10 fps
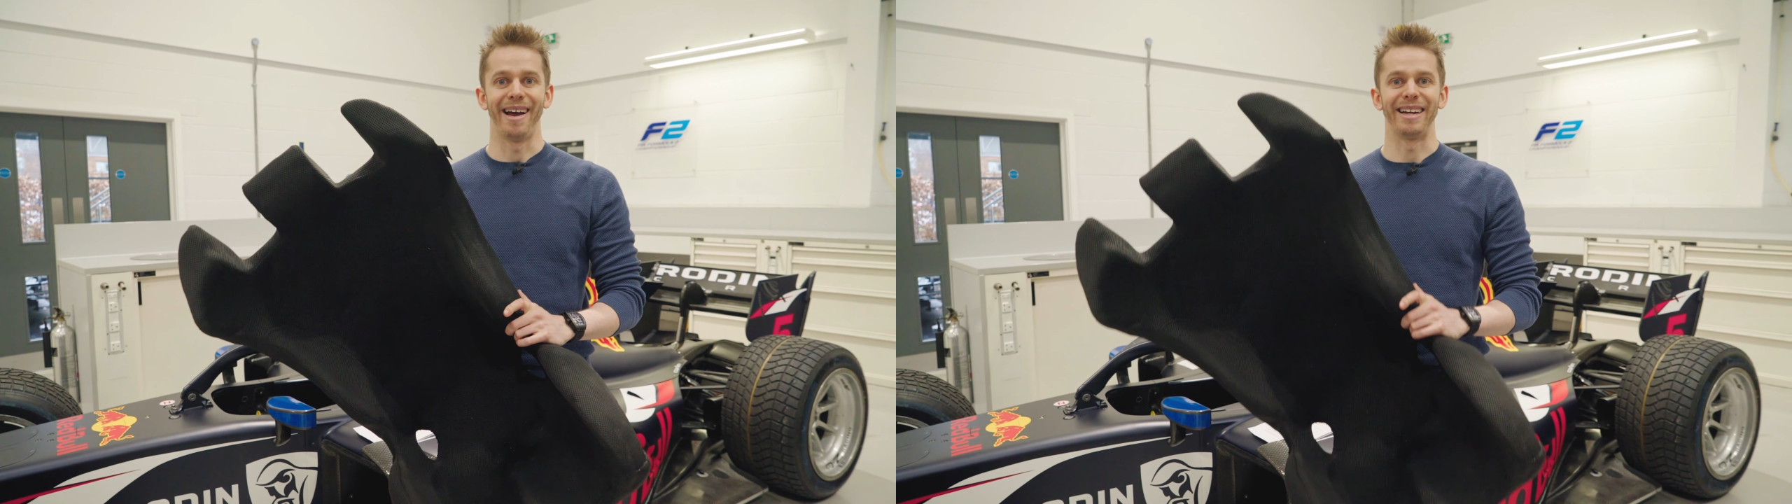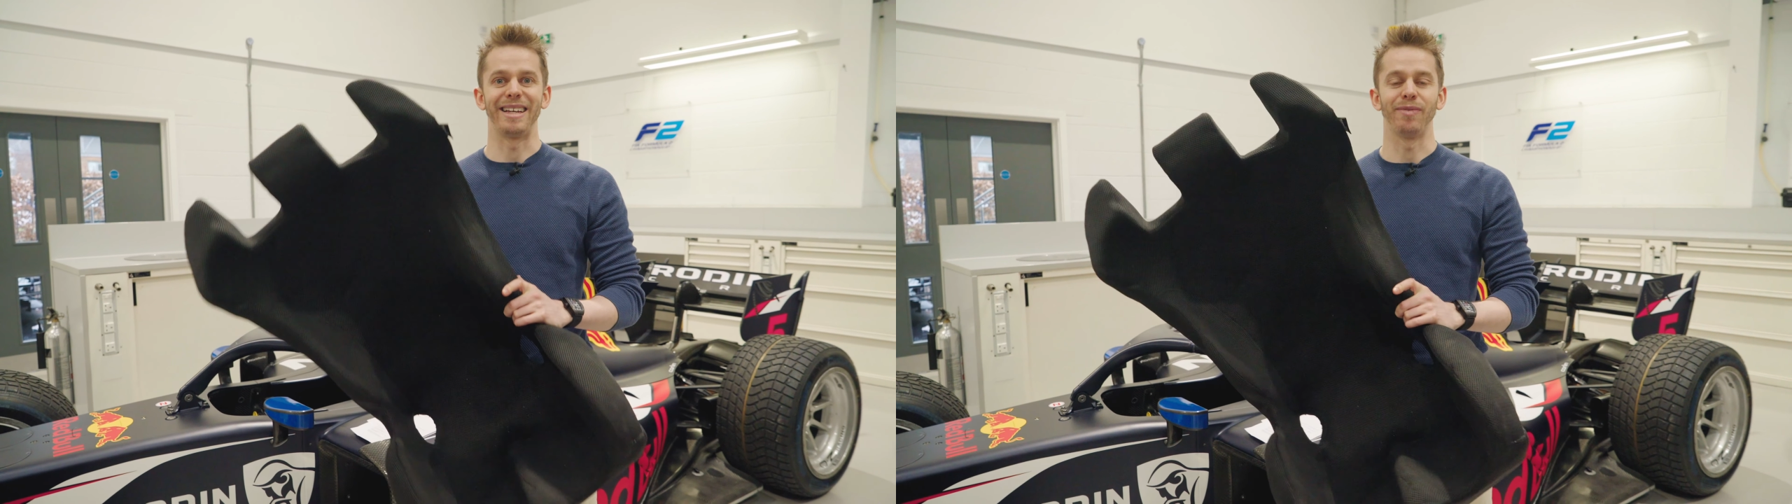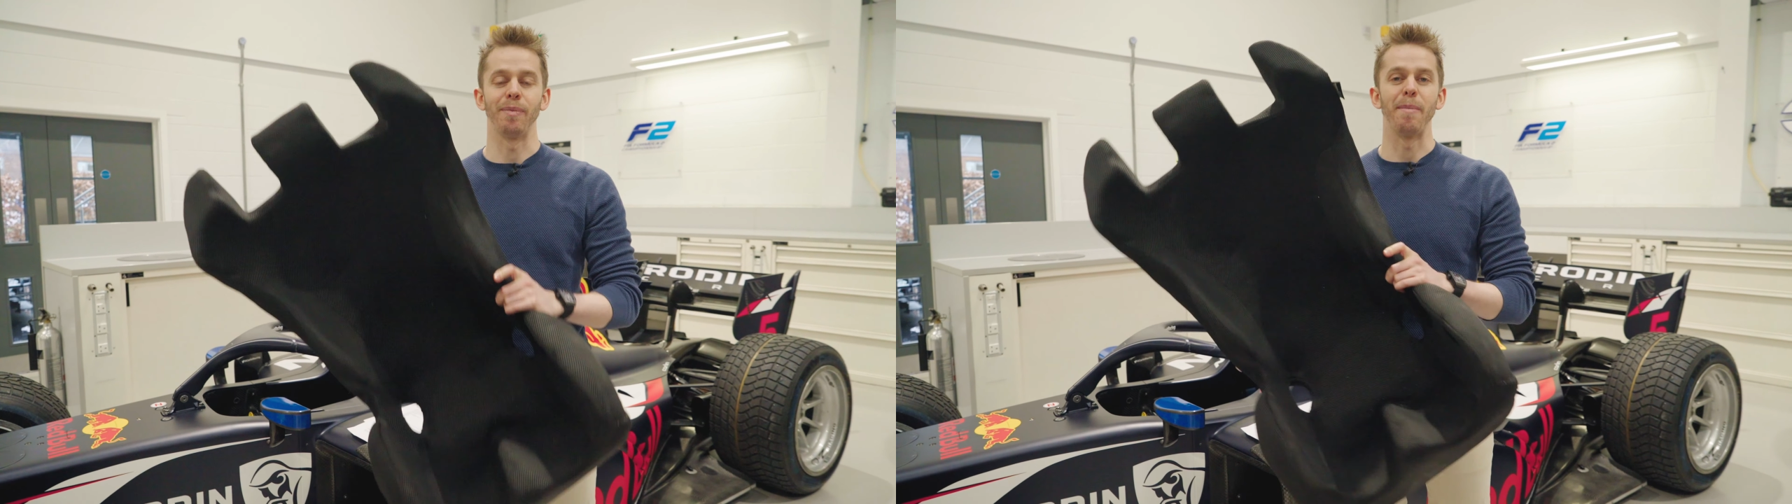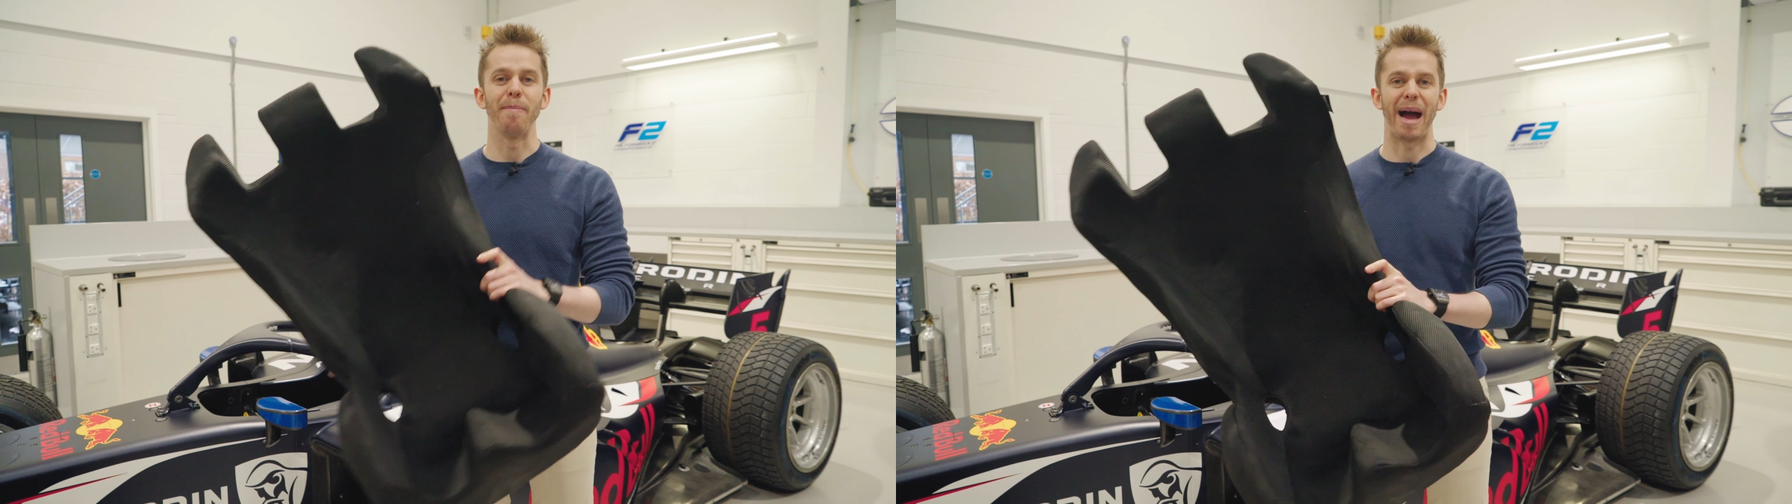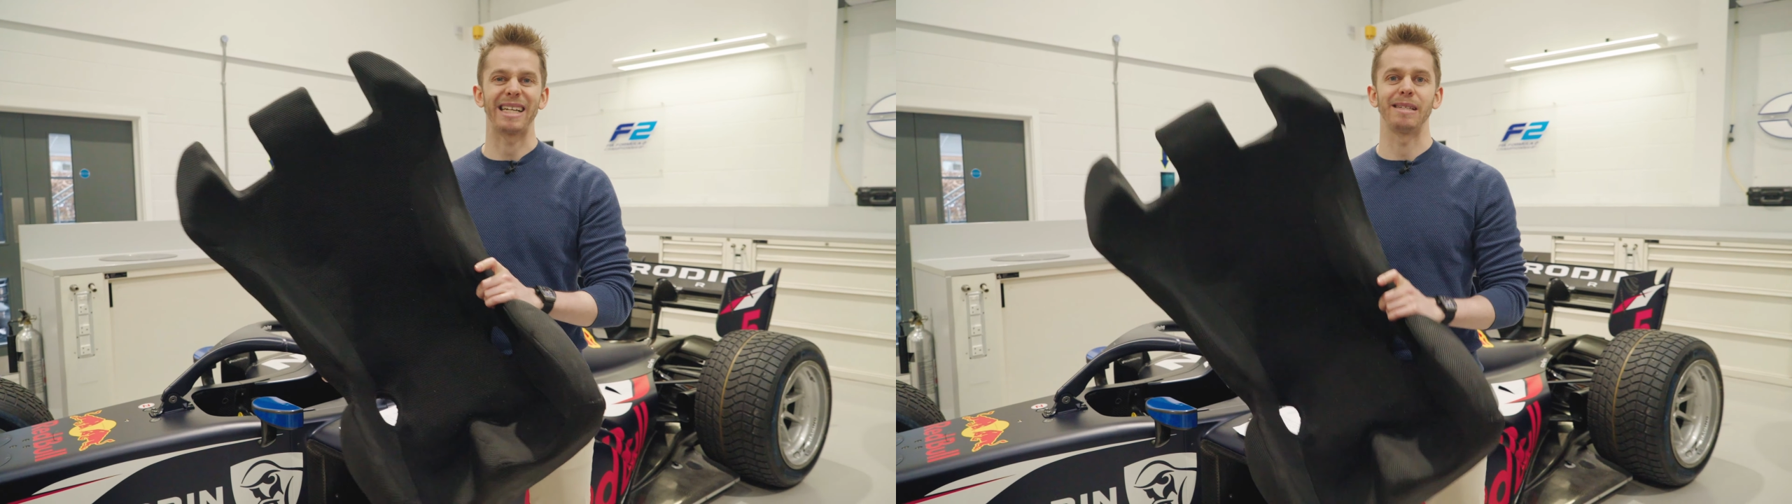and give them the
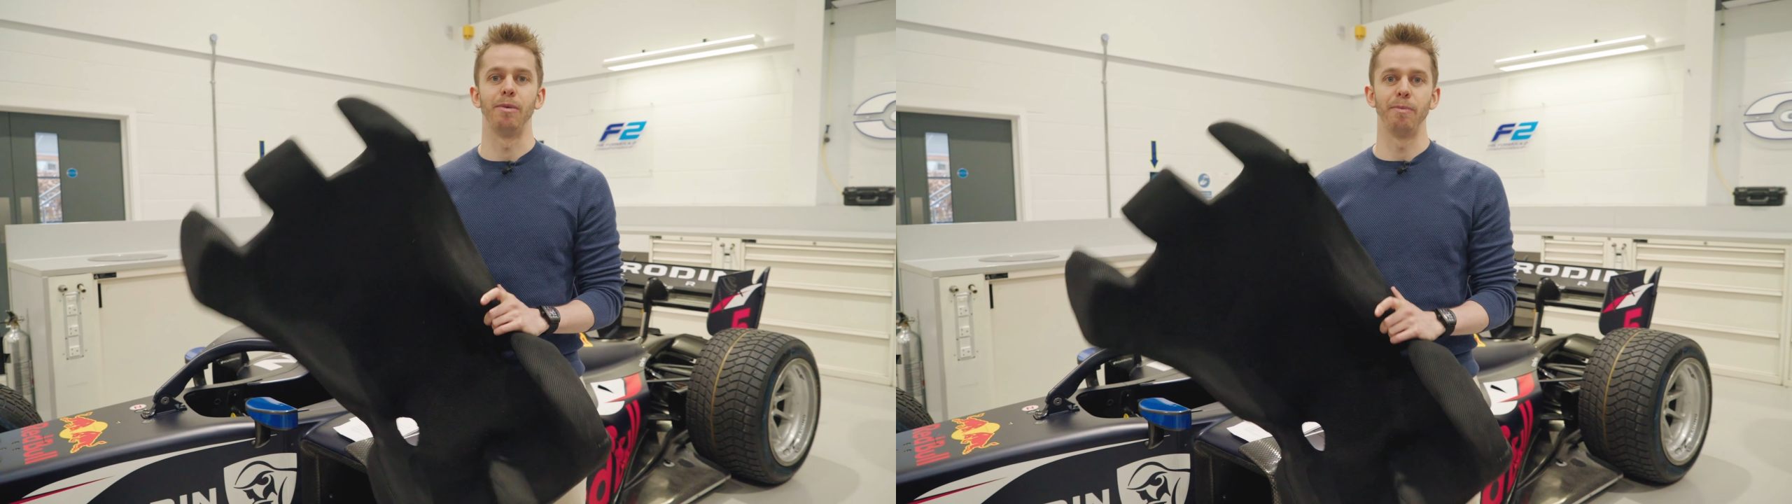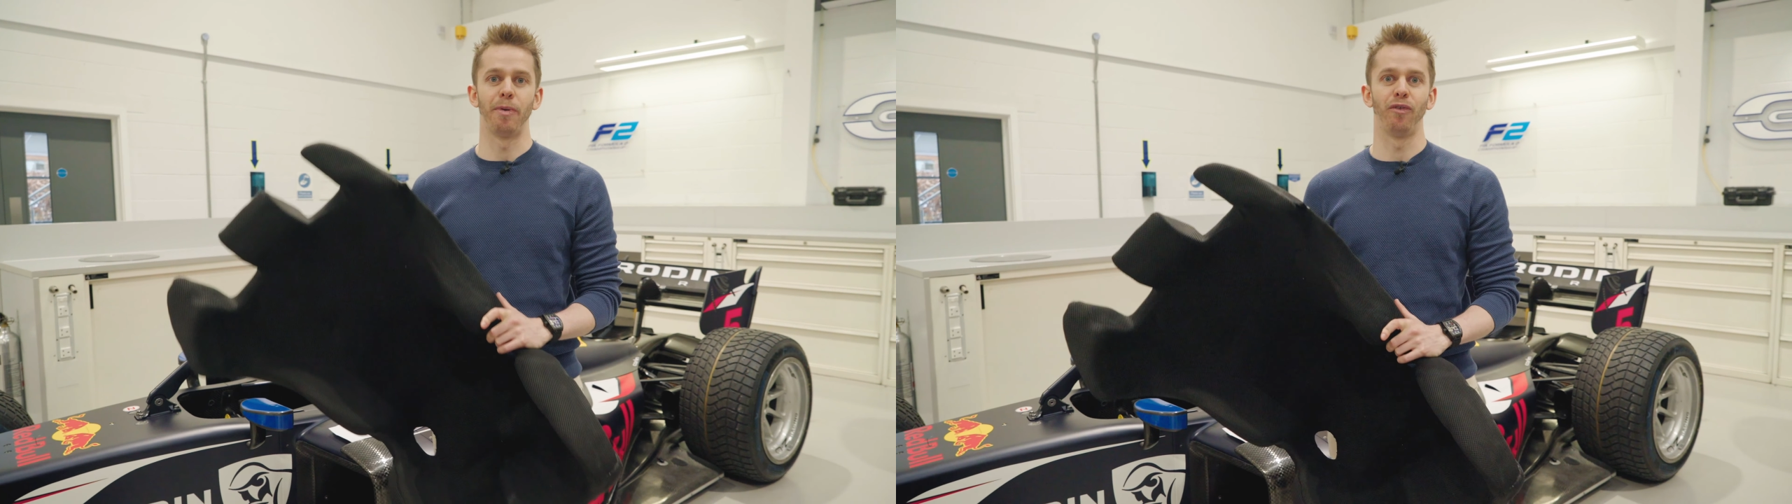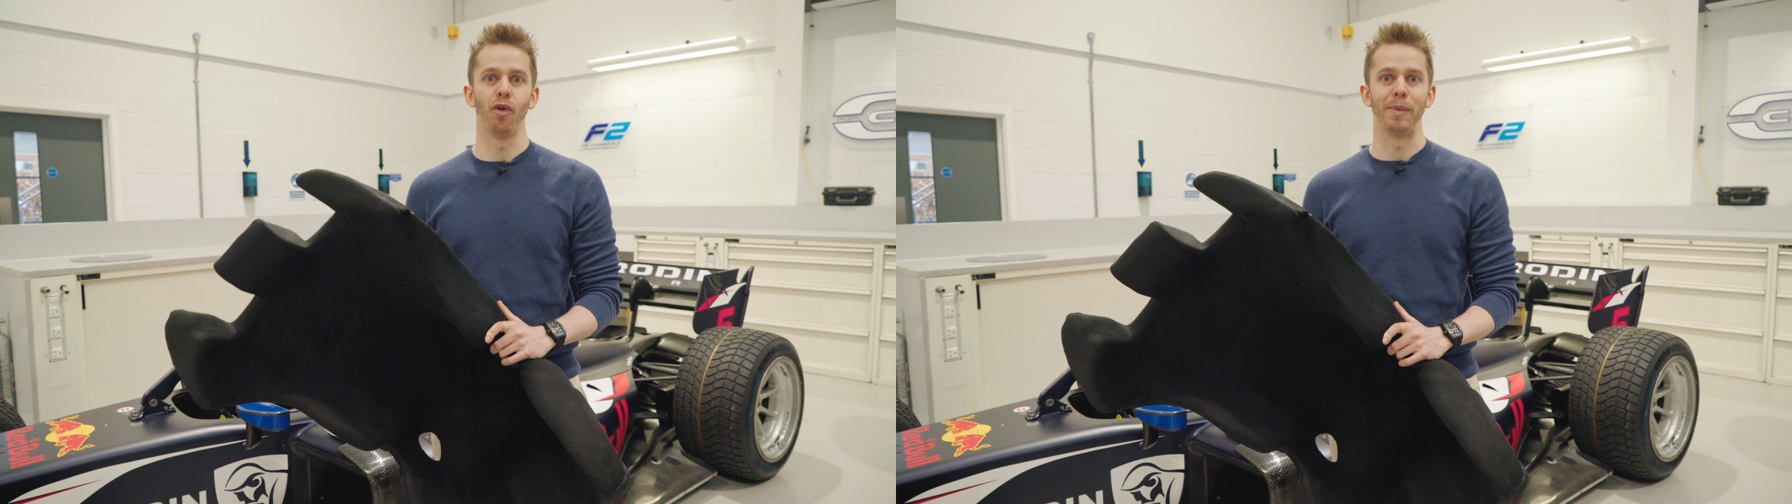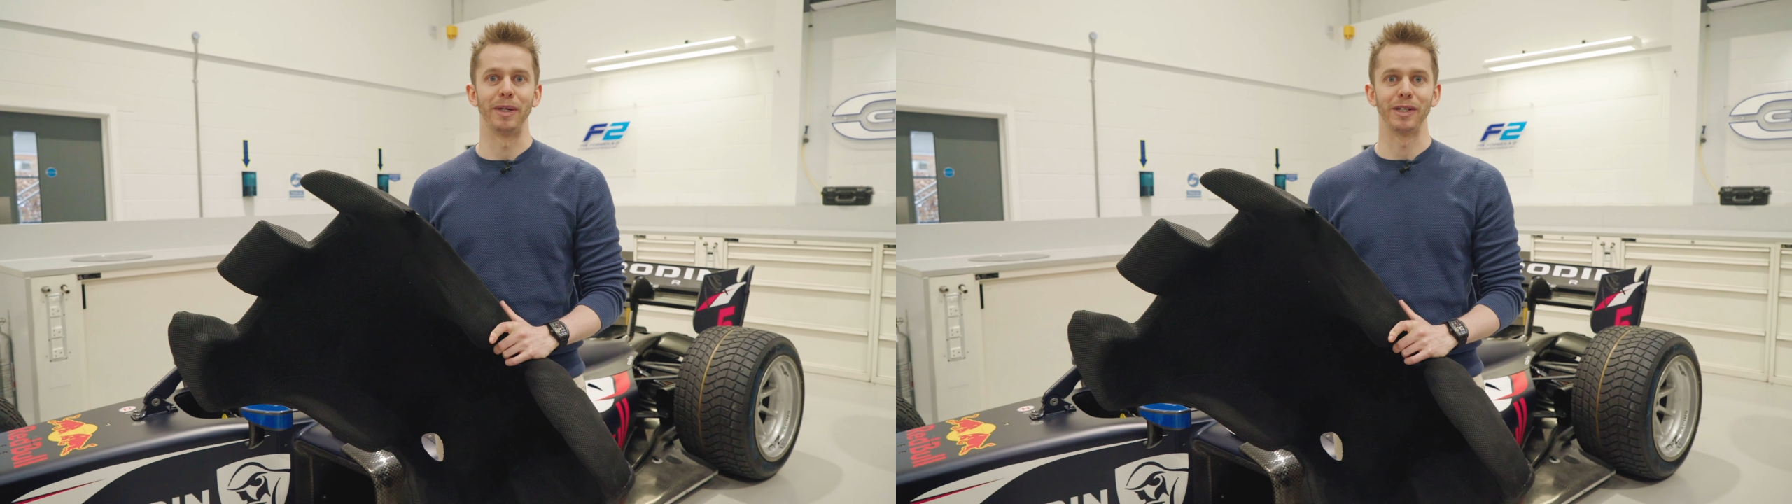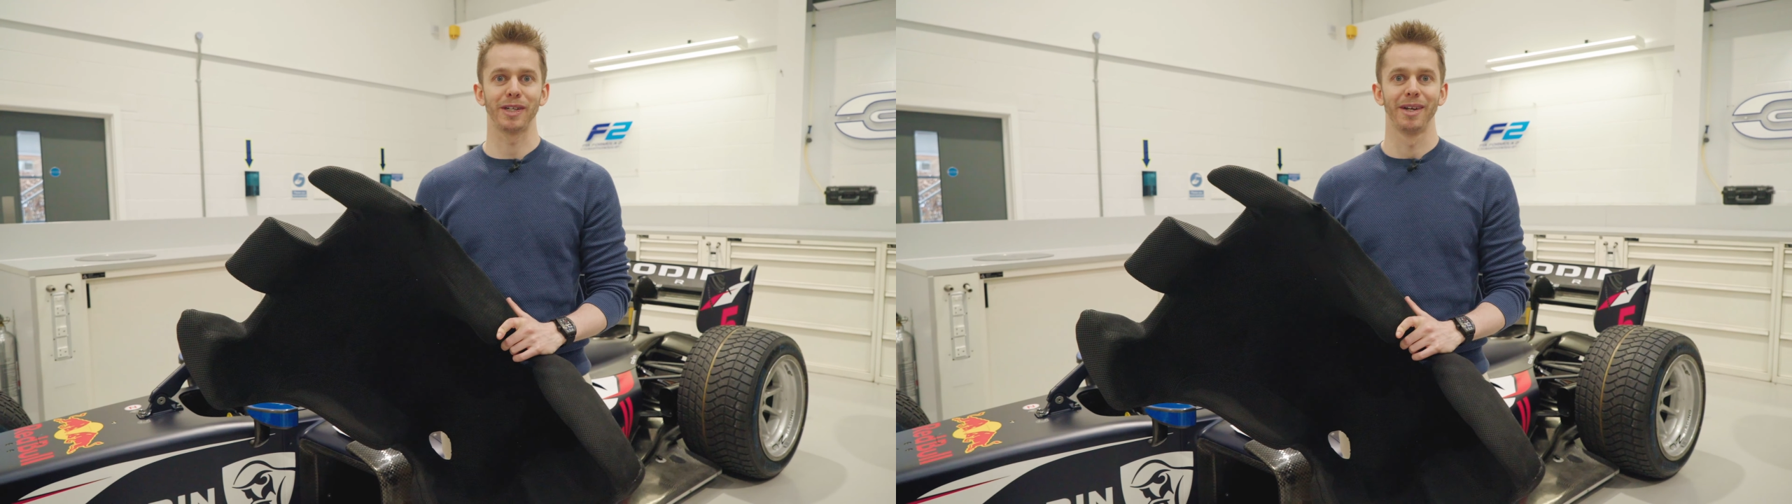maximum
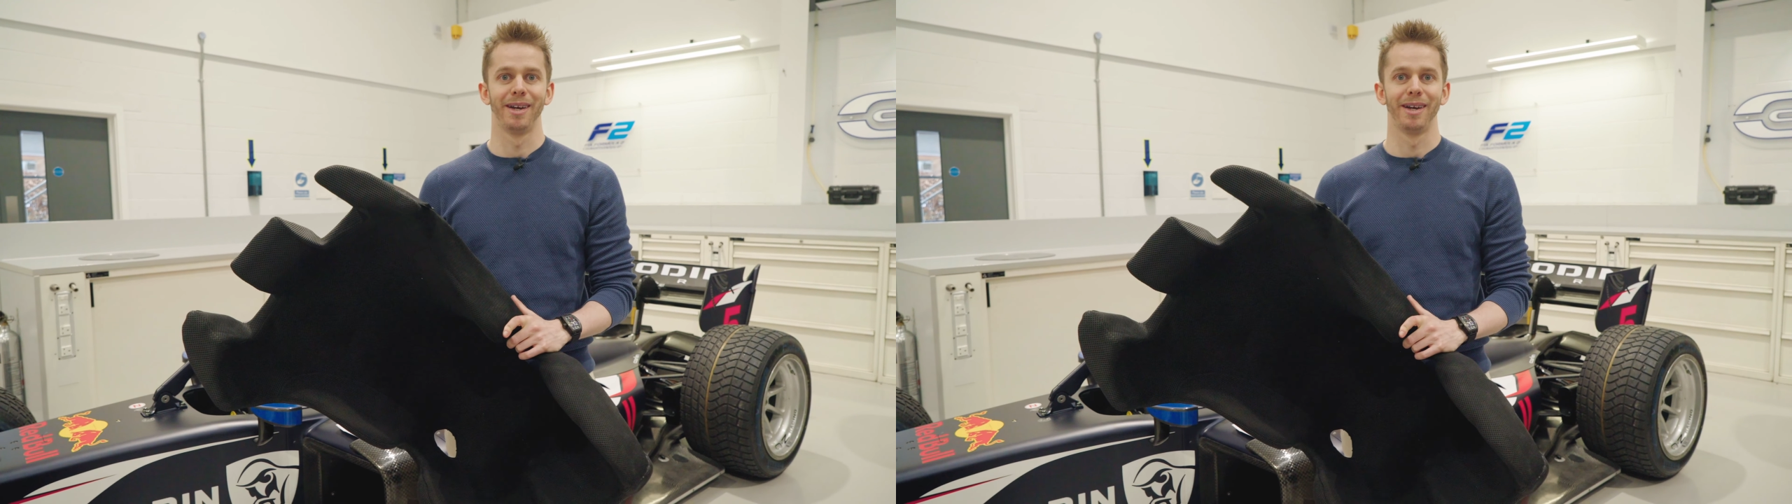performance.